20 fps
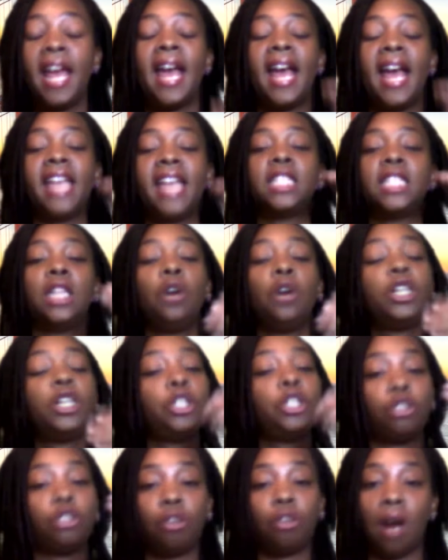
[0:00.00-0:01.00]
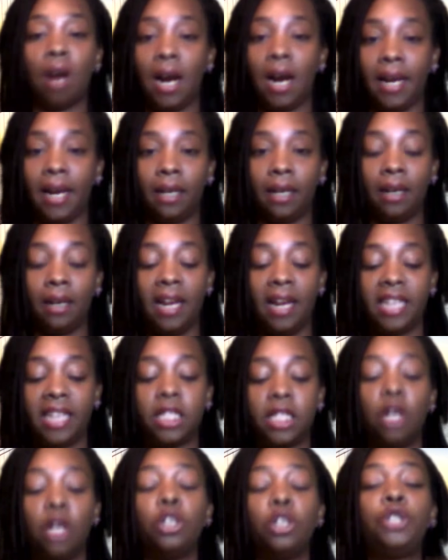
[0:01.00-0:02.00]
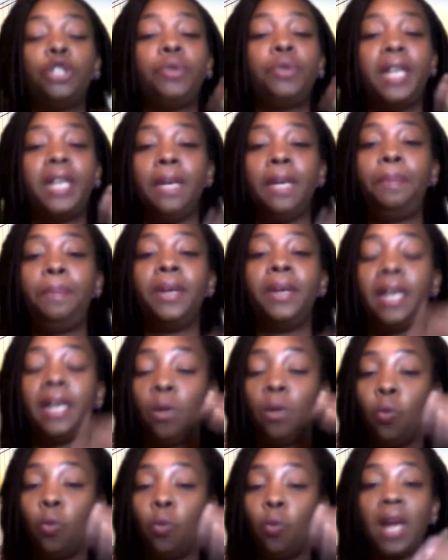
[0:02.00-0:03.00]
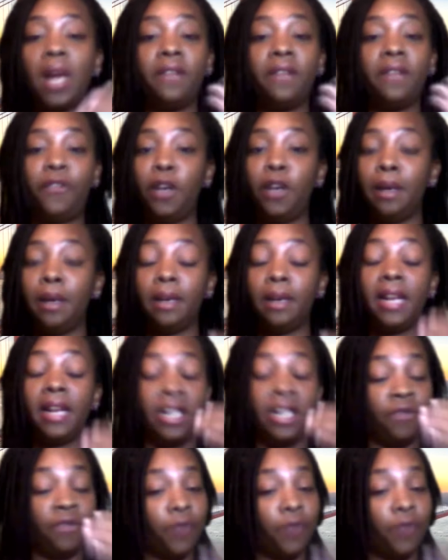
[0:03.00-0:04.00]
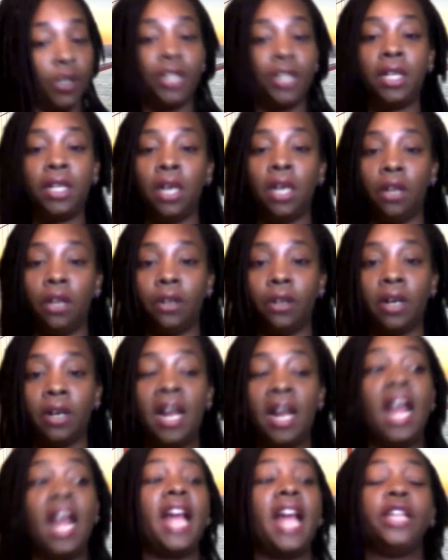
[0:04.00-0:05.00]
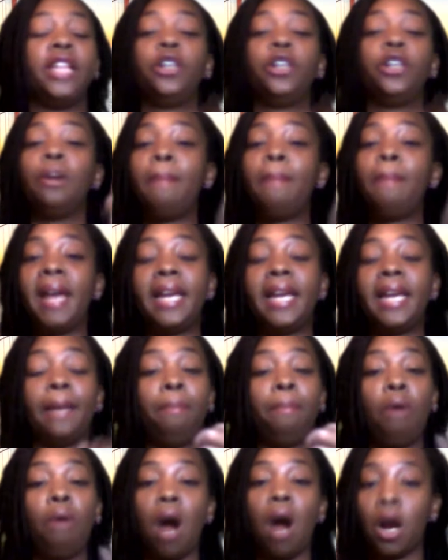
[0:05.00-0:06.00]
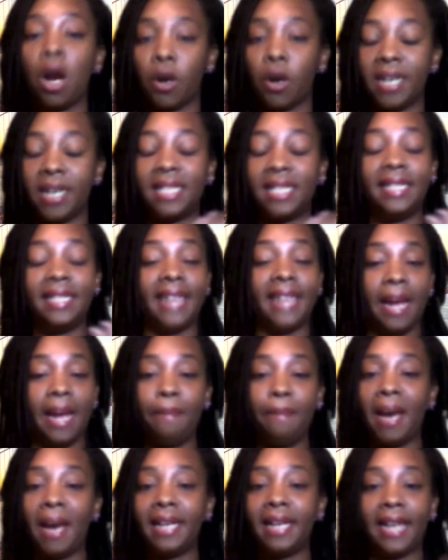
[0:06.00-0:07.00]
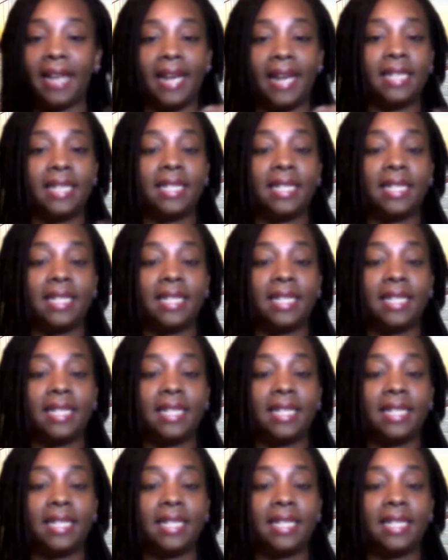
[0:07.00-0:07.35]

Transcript: As long as you're trying, as long as you keep putting one foot in front of the other and you're making progress day by day,